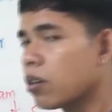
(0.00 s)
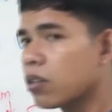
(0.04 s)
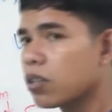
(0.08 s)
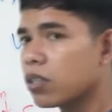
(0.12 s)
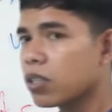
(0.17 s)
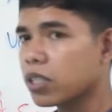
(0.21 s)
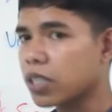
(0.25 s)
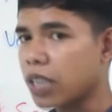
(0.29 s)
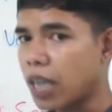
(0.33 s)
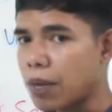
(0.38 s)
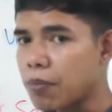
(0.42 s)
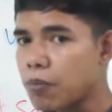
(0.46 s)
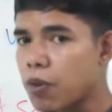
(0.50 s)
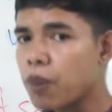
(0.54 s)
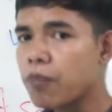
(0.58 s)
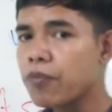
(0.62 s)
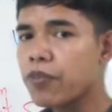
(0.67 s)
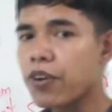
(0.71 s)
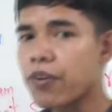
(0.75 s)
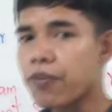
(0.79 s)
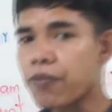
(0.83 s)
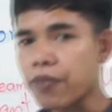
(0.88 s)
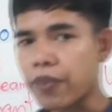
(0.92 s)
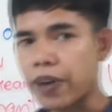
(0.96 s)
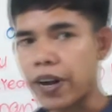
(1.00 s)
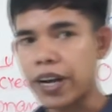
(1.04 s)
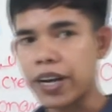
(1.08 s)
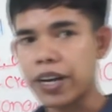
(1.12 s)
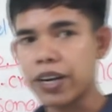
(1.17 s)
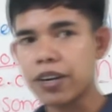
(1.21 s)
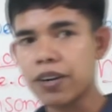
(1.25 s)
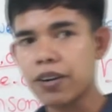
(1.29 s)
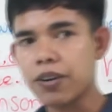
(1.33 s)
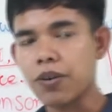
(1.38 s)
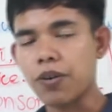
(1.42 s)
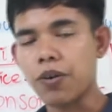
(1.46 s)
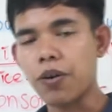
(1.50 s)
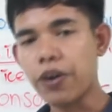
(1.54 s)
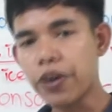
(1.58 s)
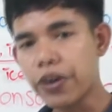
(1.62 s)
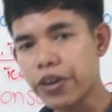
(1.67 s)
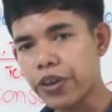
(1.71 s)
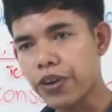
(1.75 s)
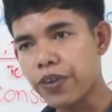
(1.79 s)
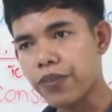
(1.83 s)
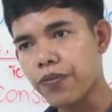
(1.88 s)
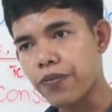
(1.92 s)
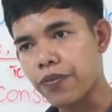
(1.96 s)
some of your friend or
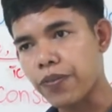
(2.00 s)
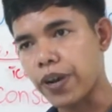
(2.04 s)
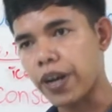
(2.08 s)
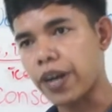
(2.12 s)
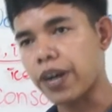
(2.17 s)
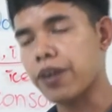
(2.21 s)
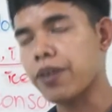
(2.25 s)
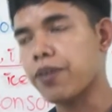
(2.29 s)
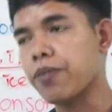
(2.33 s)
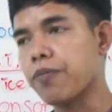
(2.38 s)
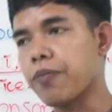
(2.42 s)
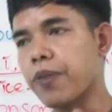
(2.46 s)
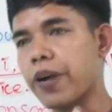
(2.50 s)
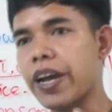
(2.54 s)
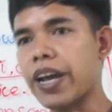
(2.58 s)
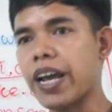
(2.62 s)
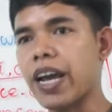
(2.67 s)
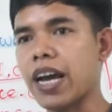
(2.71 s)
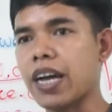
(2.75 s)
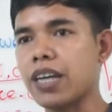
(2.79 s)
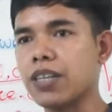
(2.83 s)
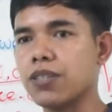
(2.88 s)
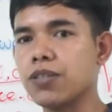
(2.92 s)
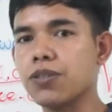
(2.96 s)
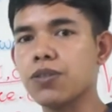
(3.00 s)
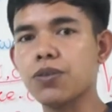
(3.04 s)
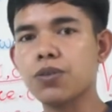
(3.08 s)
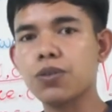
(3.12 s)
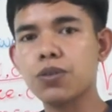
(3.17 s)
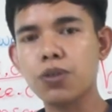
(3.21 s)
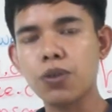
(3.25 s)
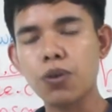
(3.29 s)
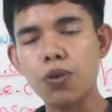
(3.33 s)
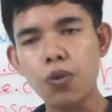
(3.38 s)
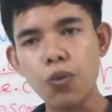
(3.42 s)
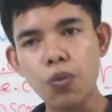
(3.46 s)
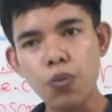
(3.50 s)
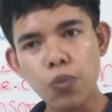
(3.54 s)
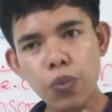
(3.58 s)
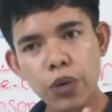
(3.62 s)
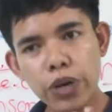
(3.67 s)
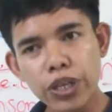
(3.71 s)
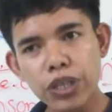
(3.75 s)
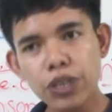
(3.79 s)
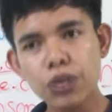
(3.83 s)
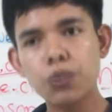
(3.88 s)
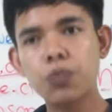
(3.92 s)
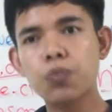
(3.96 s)
your friend may ask you, so
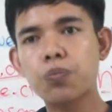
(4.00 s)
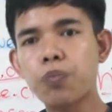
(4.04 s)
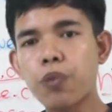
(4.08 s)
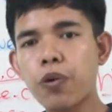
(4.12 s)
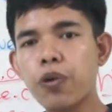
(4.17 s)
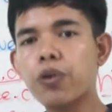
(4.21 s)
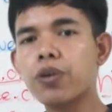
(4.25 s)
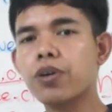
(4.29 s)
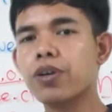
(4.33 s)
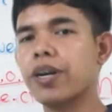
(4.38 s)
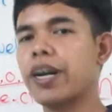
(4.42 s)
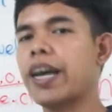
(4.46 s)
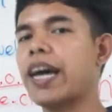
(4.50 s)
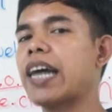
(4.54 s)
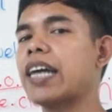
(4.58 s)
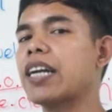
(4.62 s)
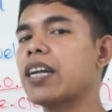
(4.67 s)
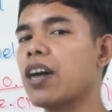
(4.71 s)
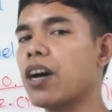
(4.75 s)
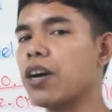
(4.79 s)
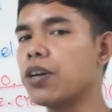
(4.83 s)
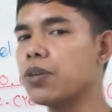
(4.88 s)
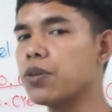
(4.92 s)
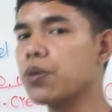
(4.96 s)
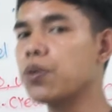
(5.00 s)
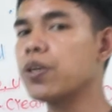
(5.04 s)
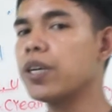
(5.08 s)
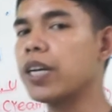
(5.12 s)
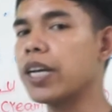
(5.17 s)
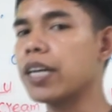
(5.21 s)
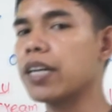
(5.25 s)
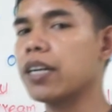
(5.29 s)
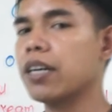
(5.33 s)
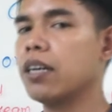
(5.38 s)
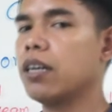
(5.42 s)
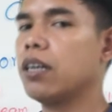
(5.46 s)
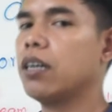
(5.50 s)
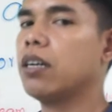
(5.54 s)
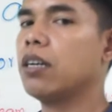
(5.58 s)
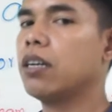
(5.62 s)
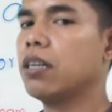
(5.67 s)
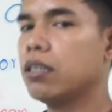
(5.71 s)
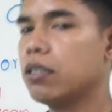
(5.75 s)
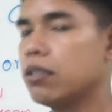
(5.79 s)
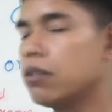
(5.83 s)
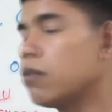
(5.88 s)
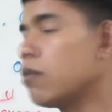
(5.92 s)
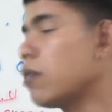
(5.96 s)
which book that you need
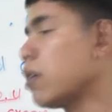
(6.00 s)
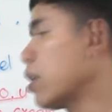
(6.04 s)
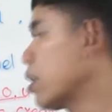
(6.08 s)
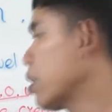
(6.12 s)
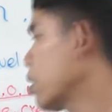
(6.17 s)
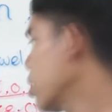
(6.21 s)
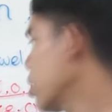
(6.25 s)
to read?